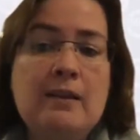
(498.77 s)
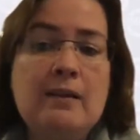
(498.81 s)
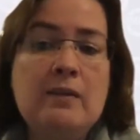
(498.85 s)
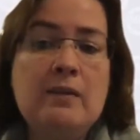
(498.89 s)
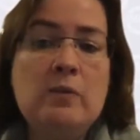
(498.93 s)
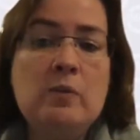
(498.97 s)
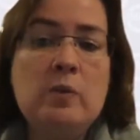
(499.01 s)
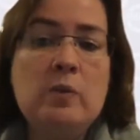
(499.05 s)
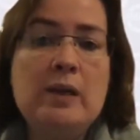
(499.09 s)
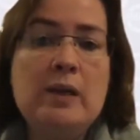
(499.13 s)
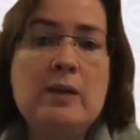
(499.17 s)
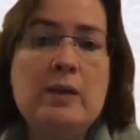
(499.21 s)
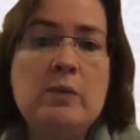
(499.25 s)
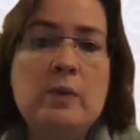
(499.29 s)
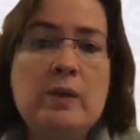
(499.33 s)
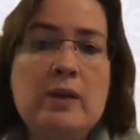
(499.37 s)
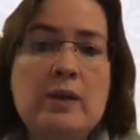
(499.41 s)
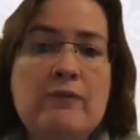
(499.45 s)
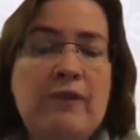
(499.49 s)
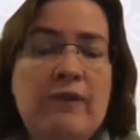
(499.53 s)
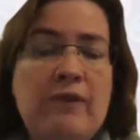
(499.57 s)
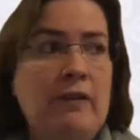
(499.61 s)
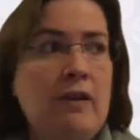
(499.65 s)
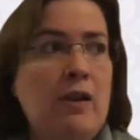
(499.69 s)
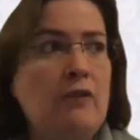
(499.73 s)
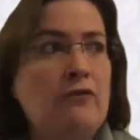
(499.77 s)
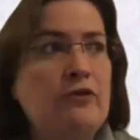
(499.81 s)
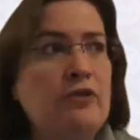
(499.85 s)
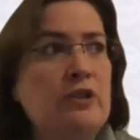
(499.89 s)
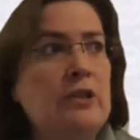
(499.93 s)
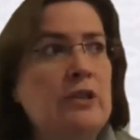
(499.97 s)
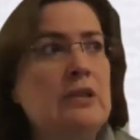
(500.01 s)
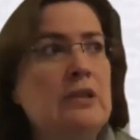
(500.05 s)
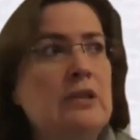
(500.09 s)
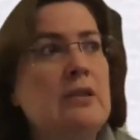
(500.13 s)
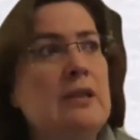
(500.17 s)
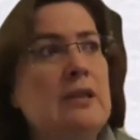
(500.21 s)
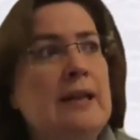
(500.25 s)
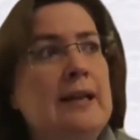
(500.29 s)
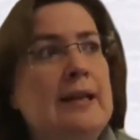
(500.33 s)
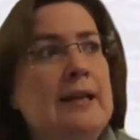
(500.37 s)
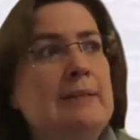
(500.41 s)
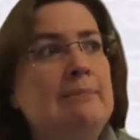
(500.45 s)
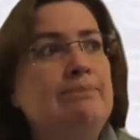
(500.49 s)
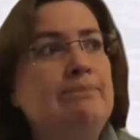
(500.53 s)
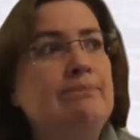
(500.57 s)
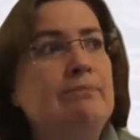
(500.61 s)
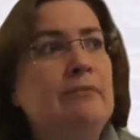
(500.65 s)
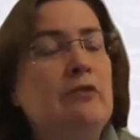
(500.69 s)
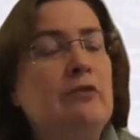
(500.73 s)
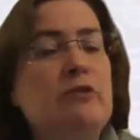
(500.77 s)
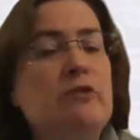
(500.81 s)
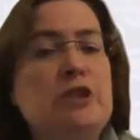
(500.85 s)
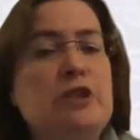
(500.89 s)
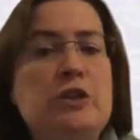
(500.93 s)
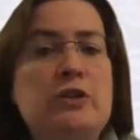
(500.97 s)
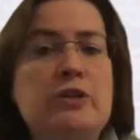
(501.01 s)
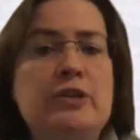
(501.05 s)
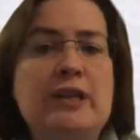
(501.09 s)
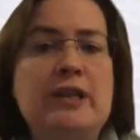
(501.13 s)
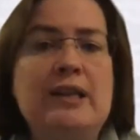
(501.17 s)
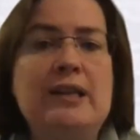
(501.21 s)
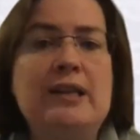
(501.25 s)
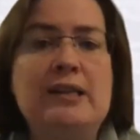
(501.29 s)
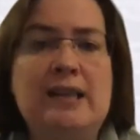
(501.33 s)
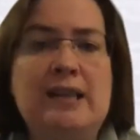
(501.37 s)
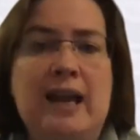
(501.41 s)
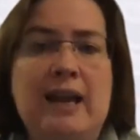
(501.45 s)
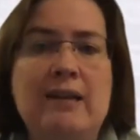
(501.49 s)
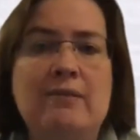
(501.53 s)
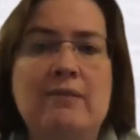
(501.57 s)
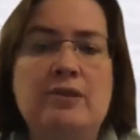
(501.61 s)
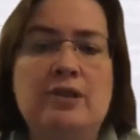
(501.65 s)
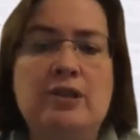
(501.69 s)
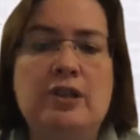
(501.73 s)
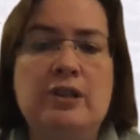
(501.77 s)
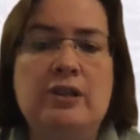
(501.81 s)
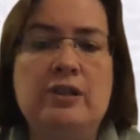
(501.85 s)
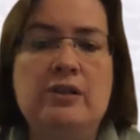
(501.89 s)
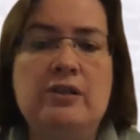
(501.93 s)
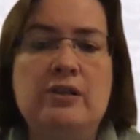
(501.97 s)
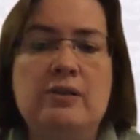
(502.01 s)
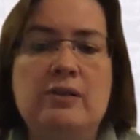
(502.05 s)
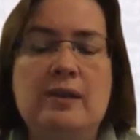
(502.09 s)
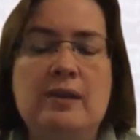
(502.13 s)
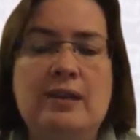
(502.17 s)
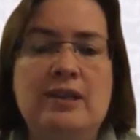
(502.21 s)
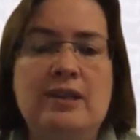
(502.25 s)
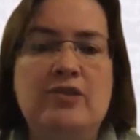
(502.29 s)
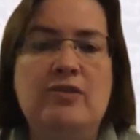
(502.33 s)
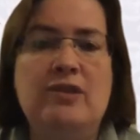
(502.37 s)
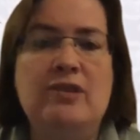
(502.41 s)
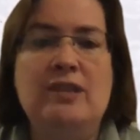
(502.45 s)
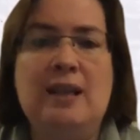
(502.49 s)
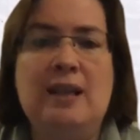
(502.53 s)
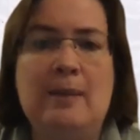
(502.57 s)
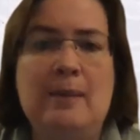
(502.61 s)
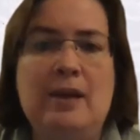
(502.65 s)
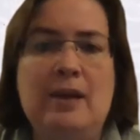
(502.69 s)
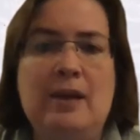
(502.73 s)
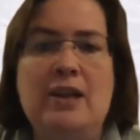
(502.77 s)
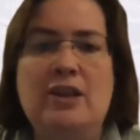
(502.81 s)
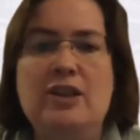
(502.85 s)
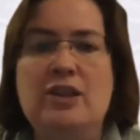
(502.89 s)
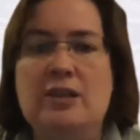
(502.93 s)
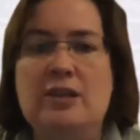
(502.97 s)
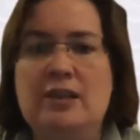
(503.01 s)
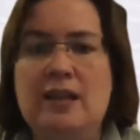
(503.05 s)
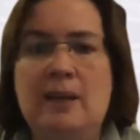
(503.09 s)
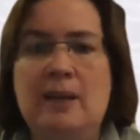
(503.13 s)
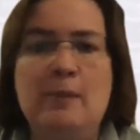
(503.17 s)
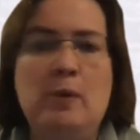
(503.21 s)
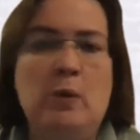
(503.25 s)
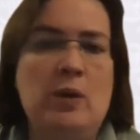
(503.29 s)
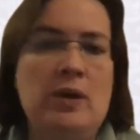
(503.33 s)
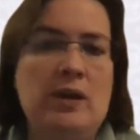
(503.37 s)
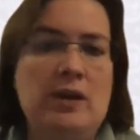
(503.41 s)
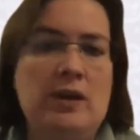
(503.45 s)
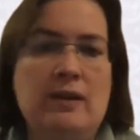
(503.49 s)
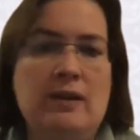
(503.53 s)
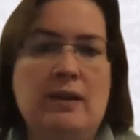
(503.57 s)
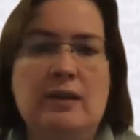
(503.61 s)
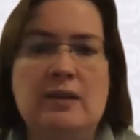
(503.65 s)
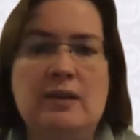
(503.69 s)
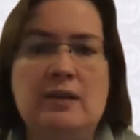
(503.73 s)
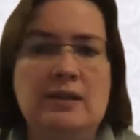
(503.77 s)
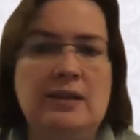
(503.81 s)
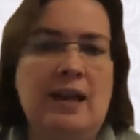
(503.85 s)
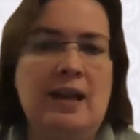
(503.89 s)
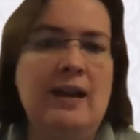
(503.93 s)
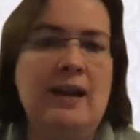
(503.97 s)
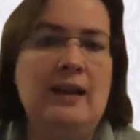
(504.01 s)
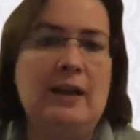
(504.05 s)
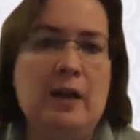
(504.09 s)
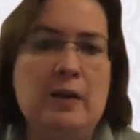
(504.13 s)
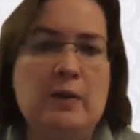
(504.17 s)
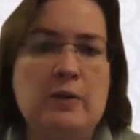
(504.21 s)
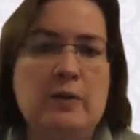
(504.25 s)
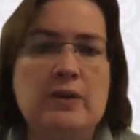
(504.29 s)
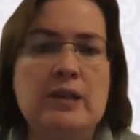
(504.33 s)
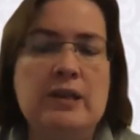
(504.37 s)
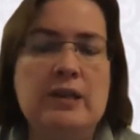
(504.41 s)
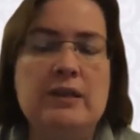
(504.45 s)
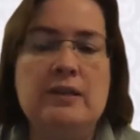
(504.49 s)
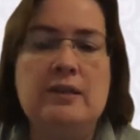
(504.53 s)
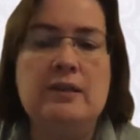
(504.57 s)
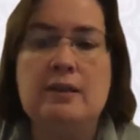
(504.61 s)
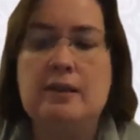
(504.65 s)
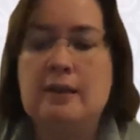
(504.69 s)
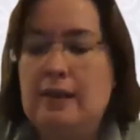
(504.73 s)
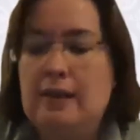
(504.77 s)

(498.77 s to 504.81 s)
We very often reduce things down to history examination, tell me what you think's the diagnosis.